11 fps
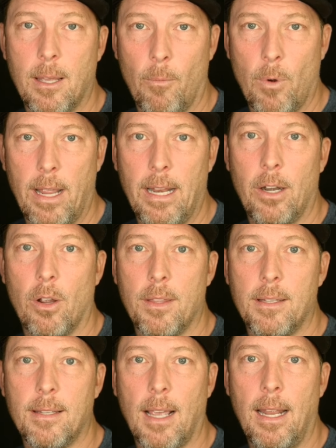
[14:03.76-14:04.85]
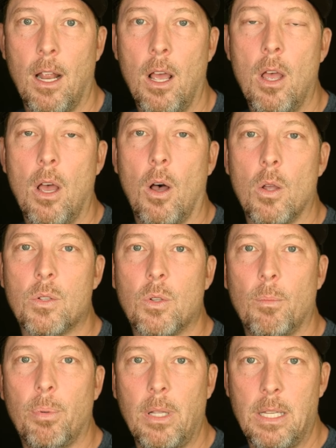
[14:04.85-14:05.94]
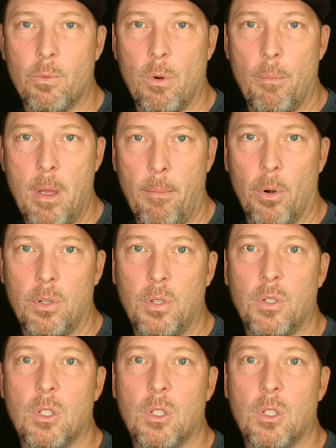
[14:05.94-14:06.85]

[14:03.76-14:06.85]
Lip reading: them right here on the site. Also, please remember to